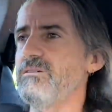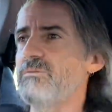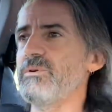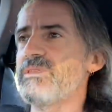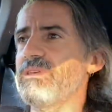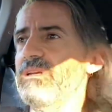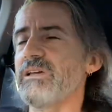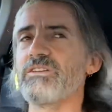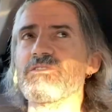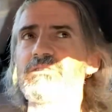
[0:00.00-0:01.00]
with your
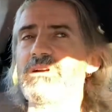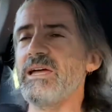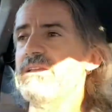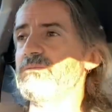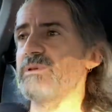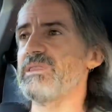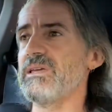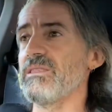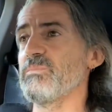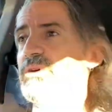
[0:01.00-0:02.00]
lecturer and with the
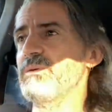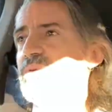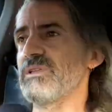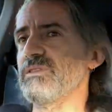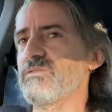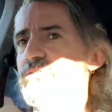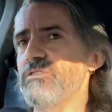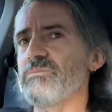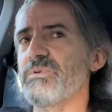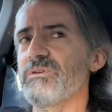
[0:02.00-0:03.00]
other people in the group.